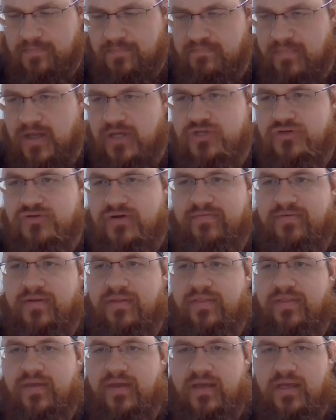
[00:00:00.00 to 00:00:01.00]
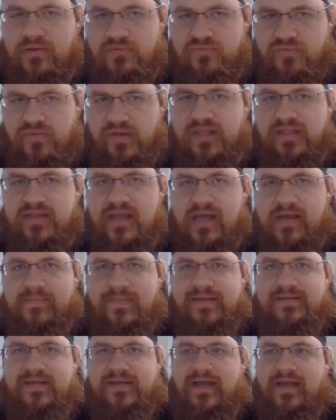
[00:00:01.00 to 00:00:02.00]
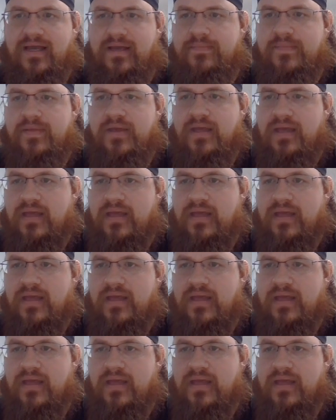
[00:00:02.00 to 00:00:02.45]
measure everything and really take my time